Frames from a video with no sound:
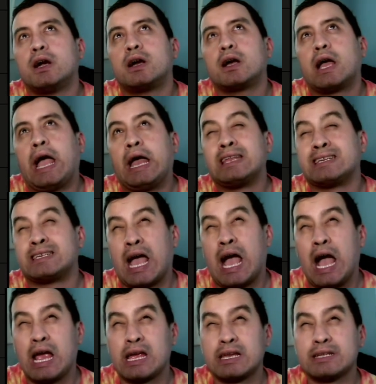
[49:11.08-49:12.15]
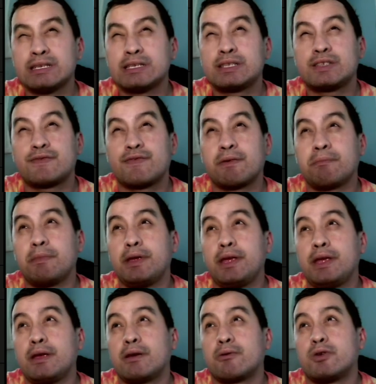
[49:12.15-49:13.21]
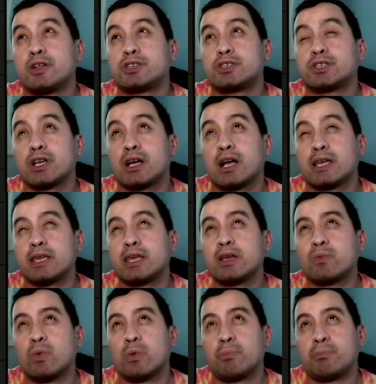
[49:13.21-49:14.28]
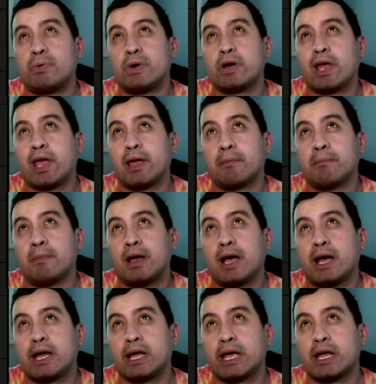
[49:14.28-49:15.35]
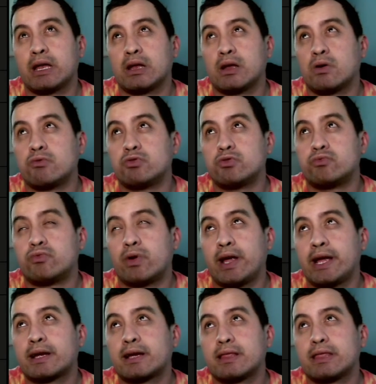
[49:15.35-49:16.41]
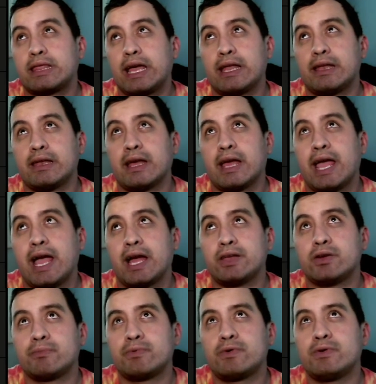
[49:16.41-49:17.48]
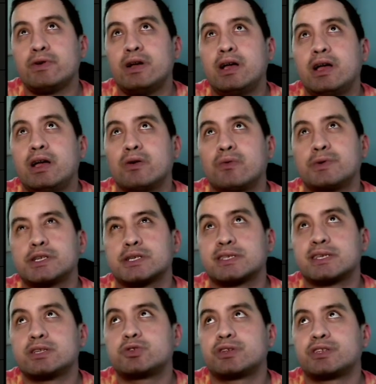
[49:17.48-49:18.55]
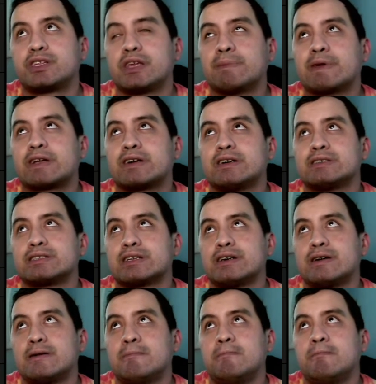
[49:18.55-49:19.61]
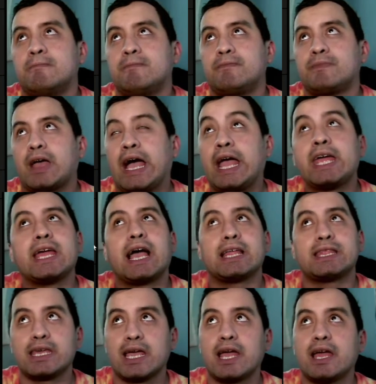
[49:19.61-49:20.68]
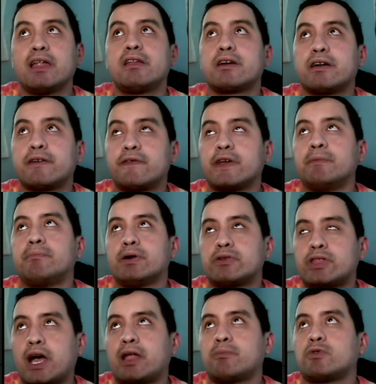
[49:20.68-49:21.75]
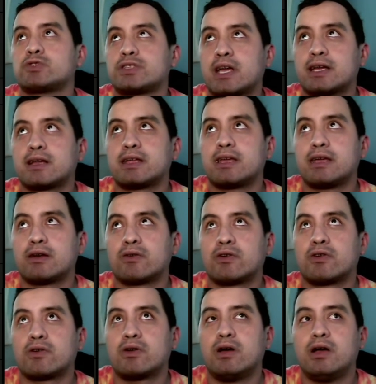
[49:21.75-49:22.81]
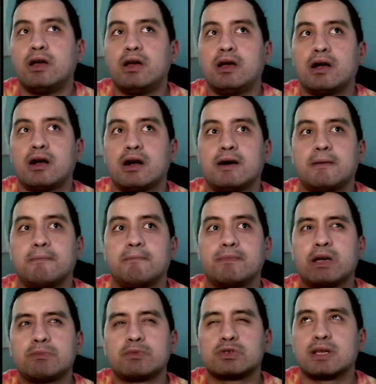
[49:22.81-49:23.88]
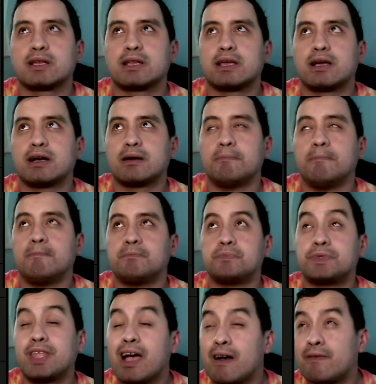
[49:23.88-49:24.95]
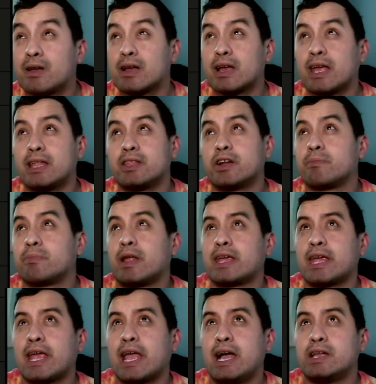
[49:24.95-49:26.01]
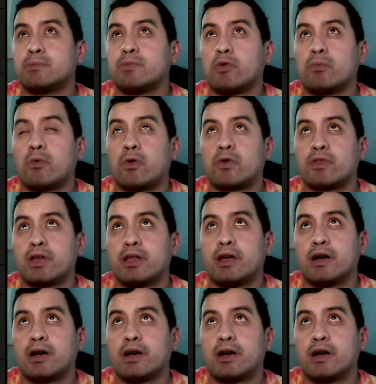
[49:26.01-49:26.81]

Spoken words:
antagonists for me, which I think will put him at a lower rank than Hannibal. Which is interesting because I at the end of Impel Down most likely, or not most likely, definitely ended up liking Hannibal more than